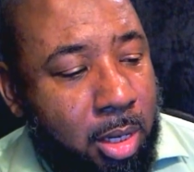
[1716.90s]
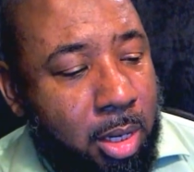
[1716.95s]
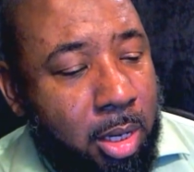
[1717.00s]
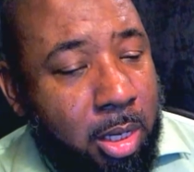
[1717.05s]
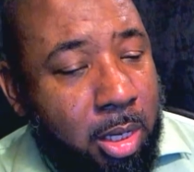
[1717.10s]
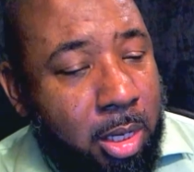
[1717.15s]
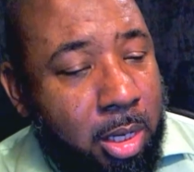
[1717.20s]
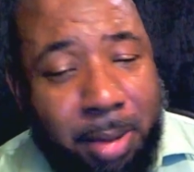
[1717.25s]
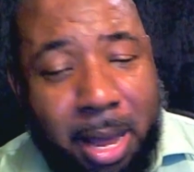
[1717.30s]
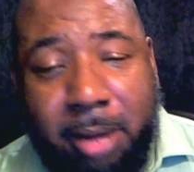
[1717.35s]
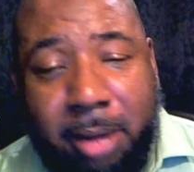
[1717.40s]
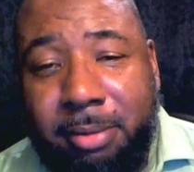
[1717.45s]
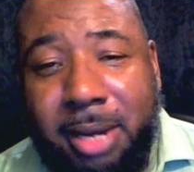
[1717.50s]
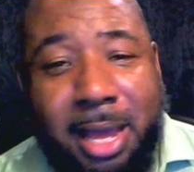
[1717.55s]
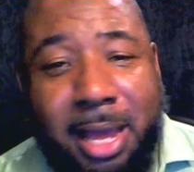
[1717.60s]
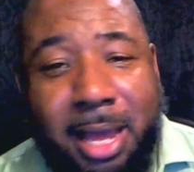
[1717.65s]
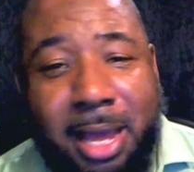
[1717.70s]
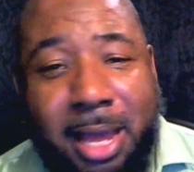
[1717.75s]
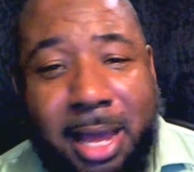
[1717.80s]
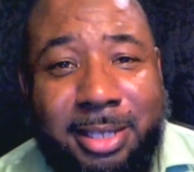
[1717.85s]
The bottom
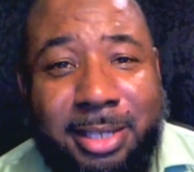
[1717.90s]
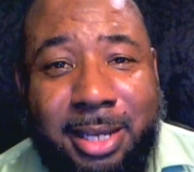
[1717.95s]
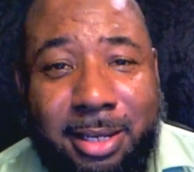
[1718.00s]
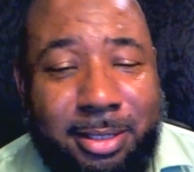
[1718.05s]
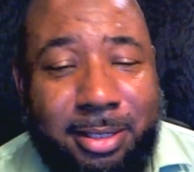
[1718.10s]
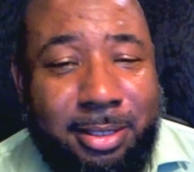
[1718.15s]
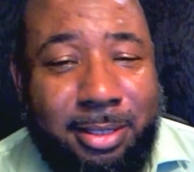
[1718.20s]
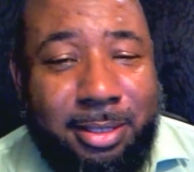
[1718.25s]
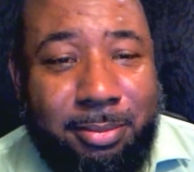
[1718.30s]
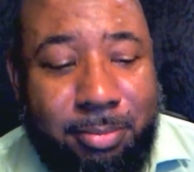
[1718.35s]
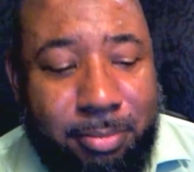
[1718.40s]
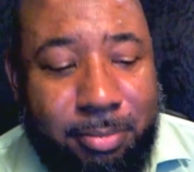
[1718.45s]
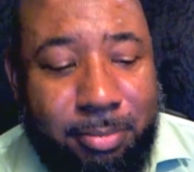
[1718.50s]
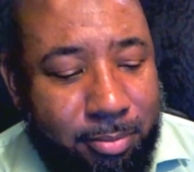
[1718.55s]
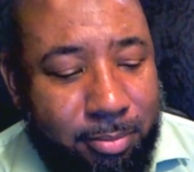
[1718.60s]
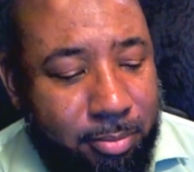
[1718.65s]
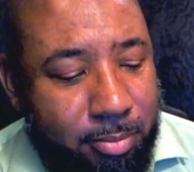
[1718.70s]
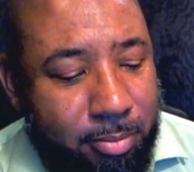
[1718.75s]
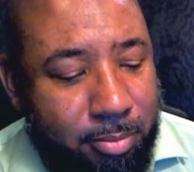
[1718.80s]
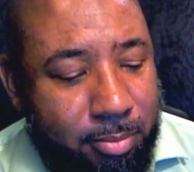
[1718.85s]
line is this.
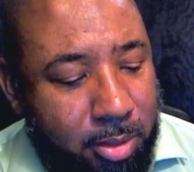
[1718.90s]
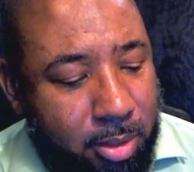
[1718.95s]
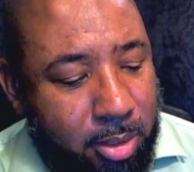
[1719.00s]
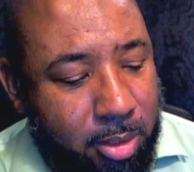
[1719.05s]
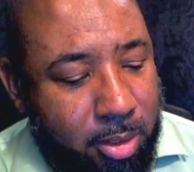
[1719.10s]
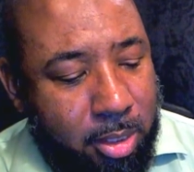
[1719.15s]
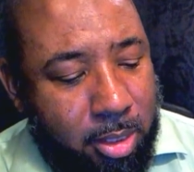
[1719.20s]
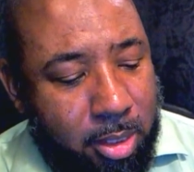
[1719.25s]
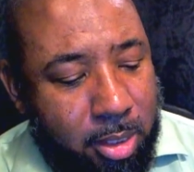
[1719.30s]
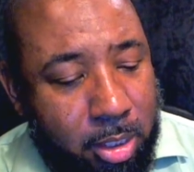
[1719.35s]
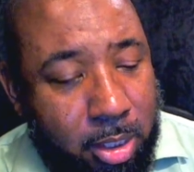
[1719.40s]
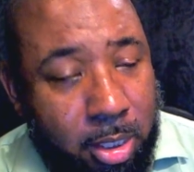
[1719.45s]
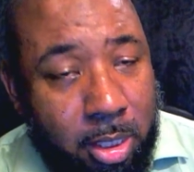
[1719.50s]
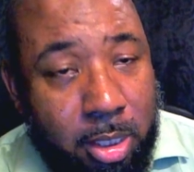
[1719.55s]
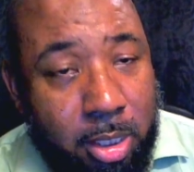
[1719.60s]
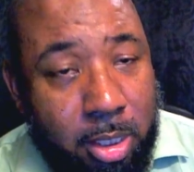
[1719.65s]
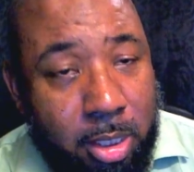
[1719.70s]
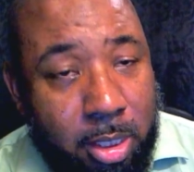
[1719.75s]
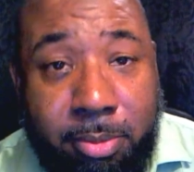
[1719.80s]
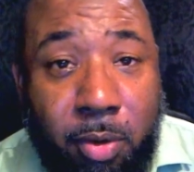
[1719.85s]

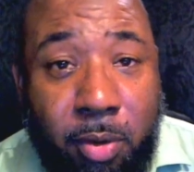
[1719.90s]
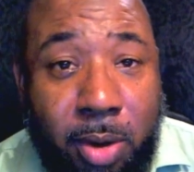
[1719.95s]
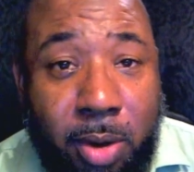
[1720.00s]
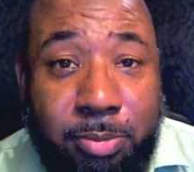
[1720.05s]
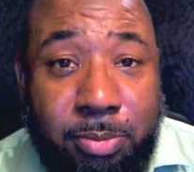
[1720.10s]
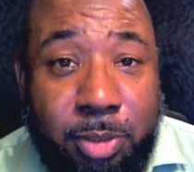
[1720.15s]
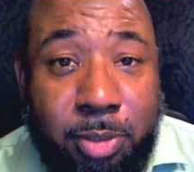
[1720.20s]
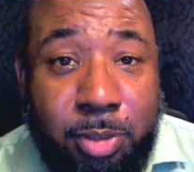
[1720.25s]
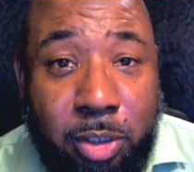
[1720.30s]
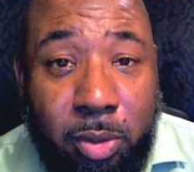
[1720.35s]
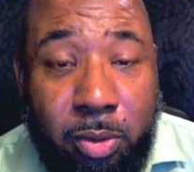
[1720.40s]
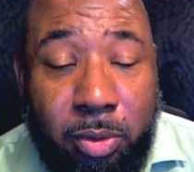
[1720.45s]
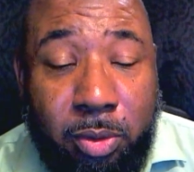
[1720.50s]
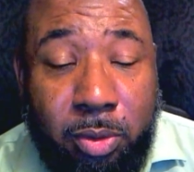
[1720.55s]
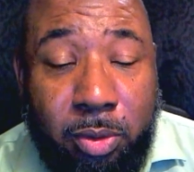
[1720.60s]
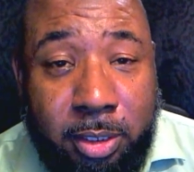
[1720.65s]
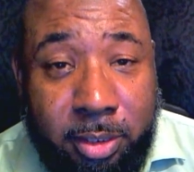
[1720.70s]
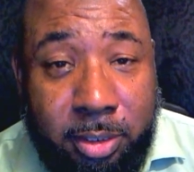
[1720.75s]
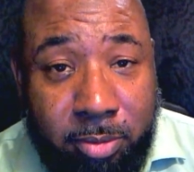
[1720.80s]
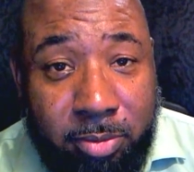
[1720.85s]
Debbie Wasserman
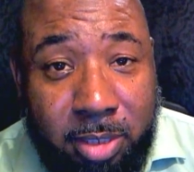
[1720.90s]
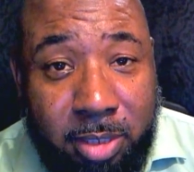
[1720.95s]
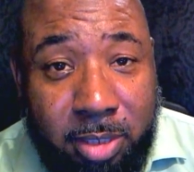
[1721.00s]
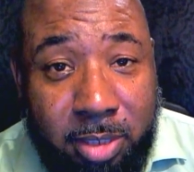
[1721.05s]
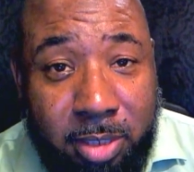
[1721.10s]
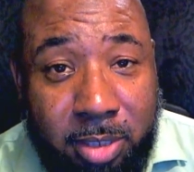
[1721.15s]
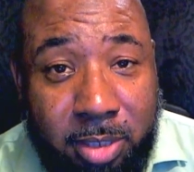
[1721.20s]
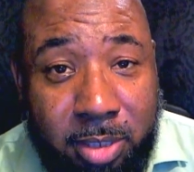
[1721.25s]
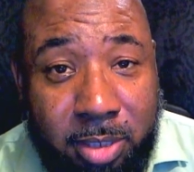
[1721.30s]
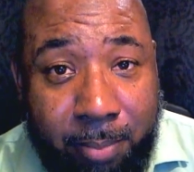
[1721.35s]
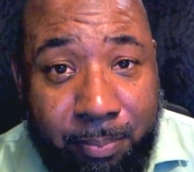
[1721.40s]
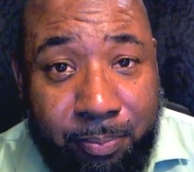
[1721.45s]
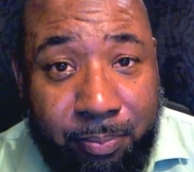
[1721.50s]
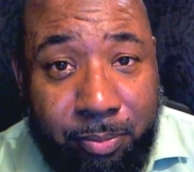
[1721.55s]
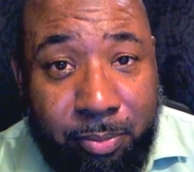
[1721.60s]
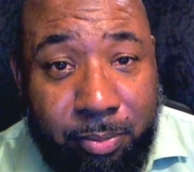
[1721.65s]
Schultz is some deep crap.